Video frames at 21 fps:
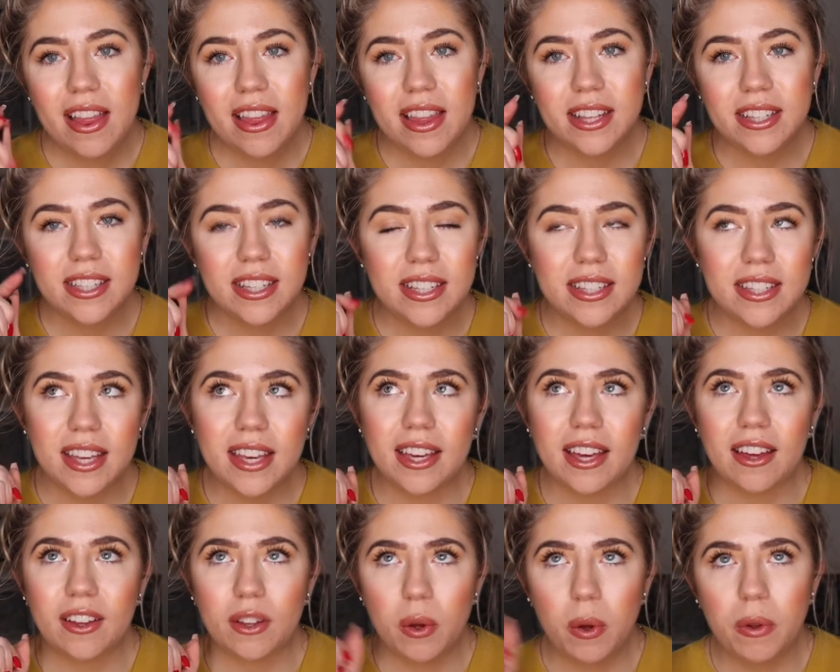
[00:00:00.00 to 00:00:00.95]
this is
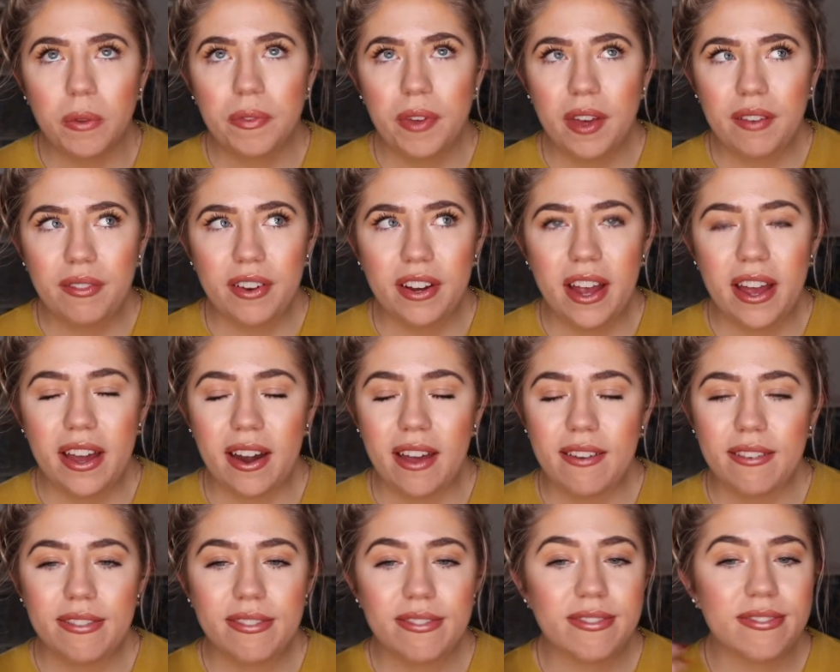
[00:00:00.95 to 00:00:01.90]
like a cult favorite and
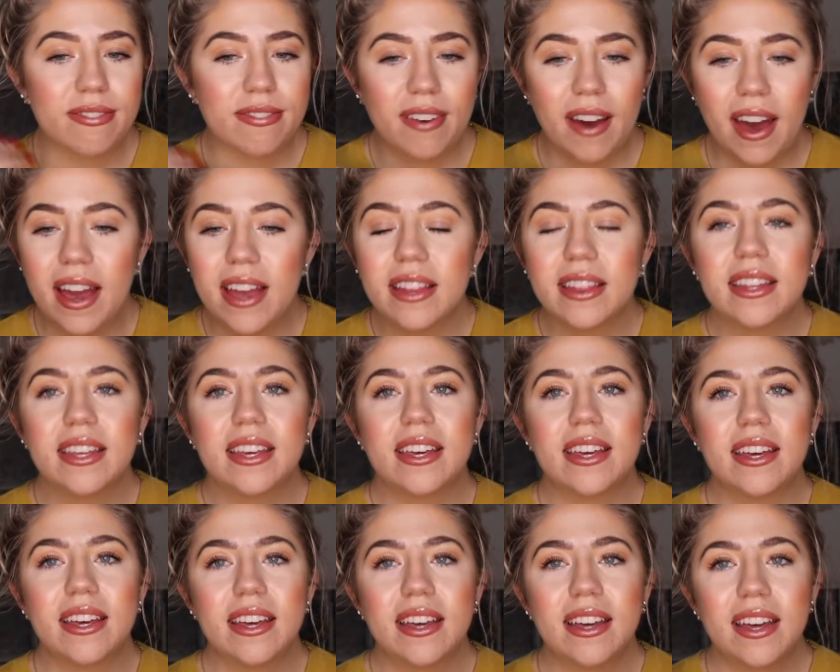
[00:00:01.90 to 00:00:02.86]
I
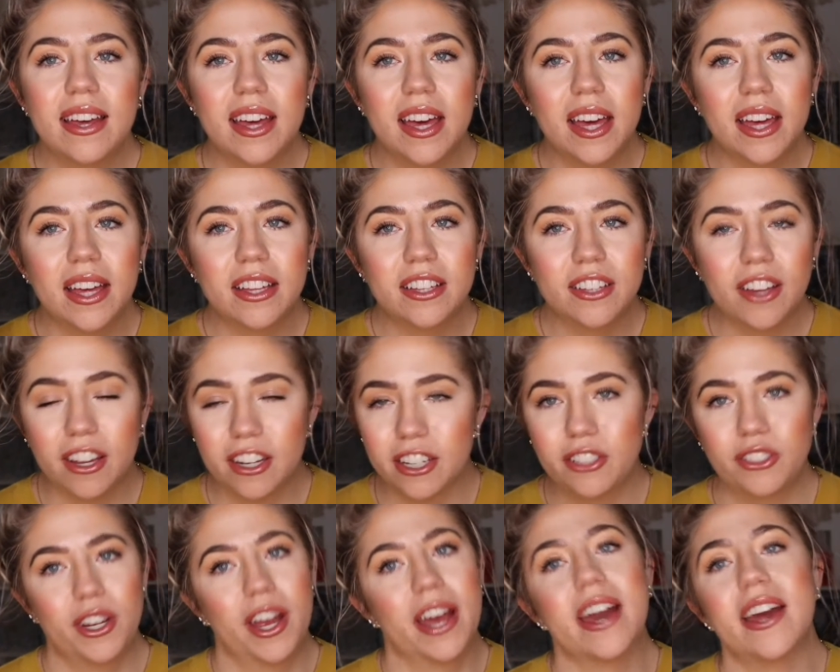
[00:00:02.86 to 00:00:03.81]
finally got to
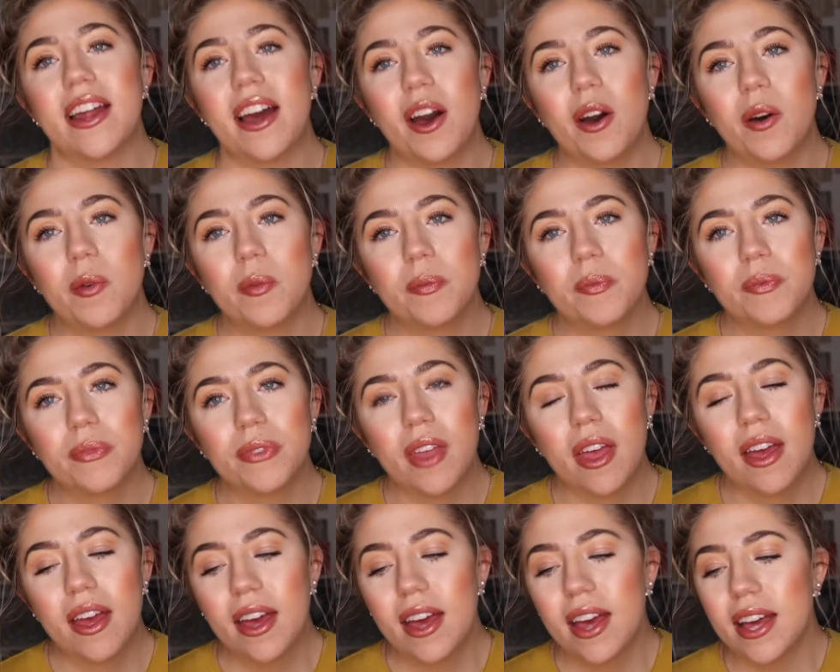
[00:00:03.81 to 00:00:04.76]
try it out,
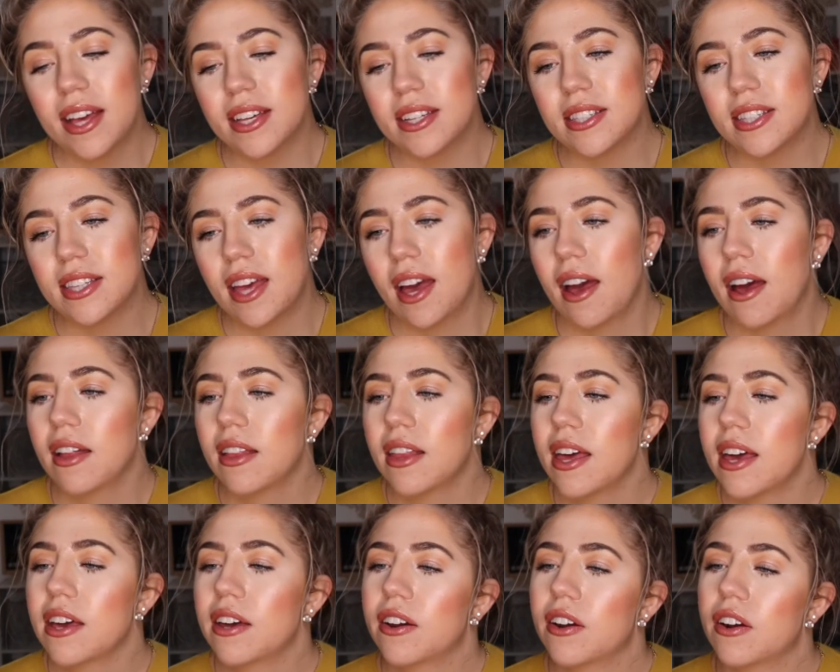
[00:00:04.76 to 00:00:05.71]
is the
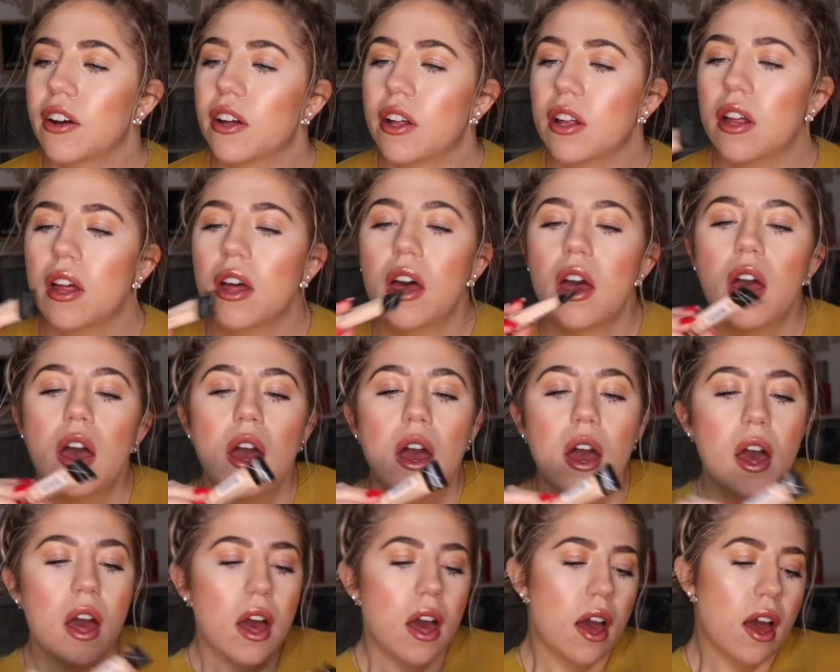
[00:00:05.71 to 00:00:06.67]
LA Girl
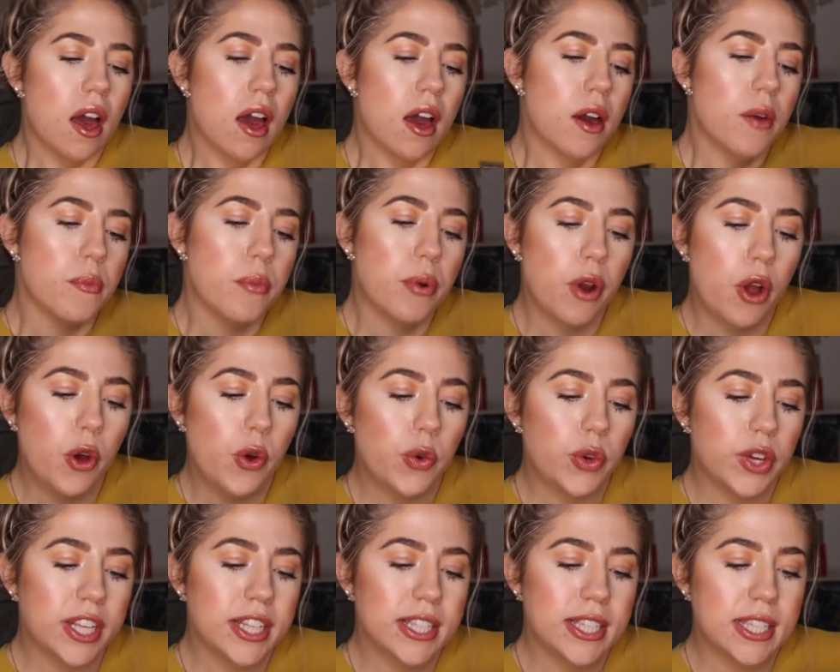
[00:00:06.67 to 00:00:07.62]

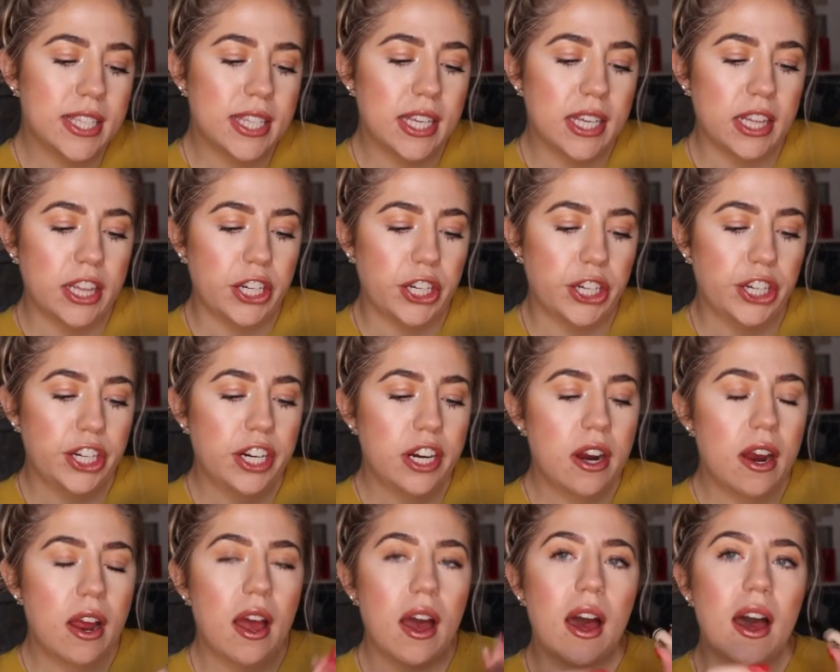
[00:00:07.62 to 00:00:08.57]
Pro
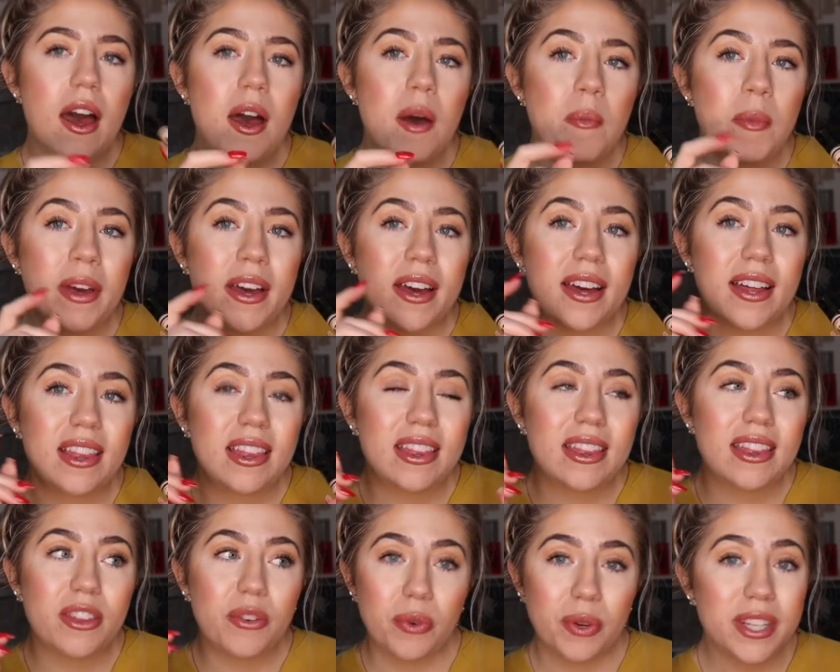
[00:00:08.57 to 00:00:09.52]
Concealer.
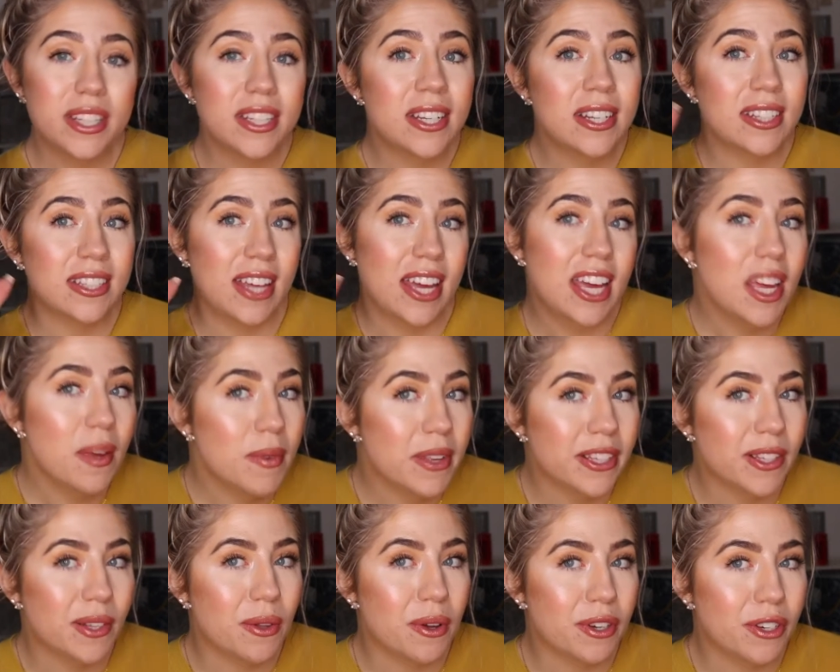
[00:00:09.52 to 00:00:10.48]
The reason it's taking
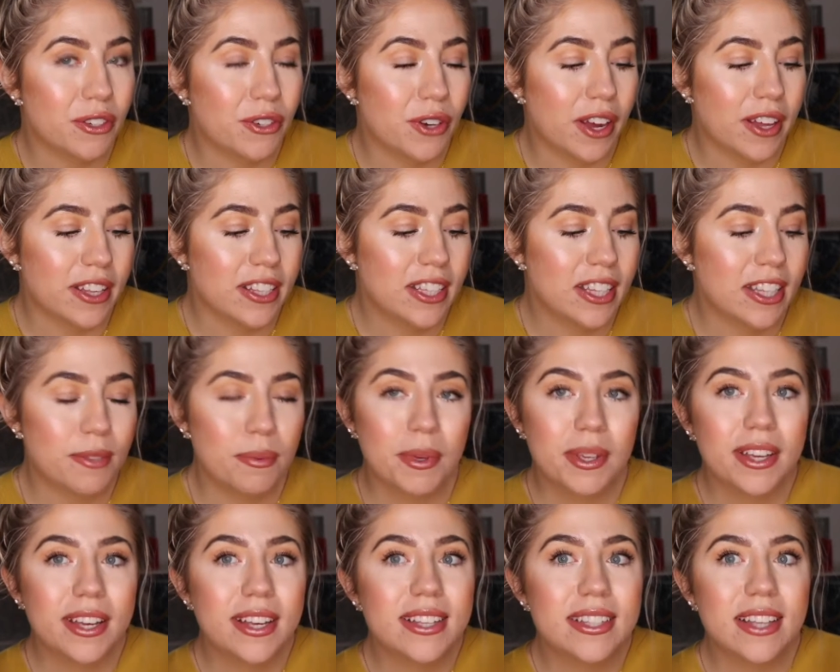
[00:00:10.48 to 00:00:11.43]
me so long to try this is
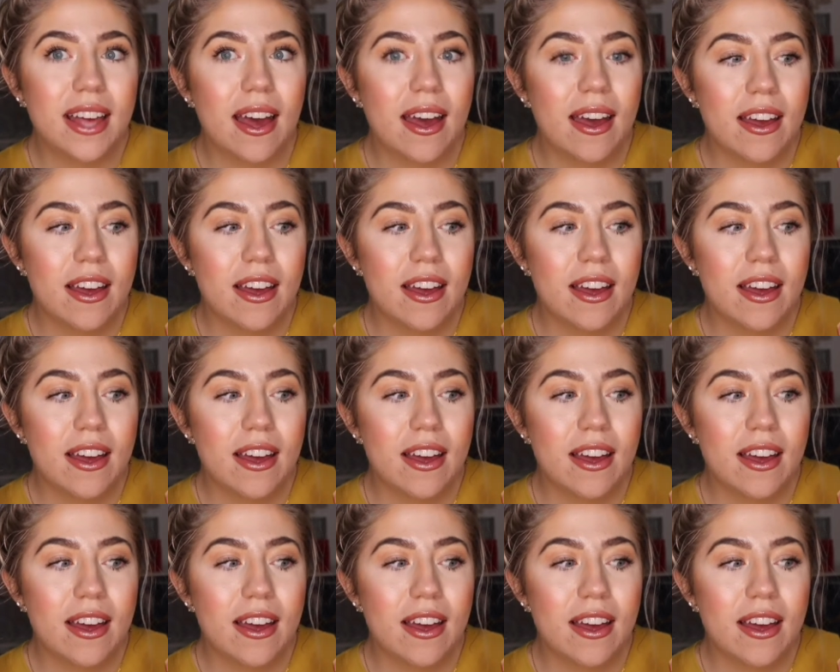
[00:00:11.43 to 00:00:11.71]
because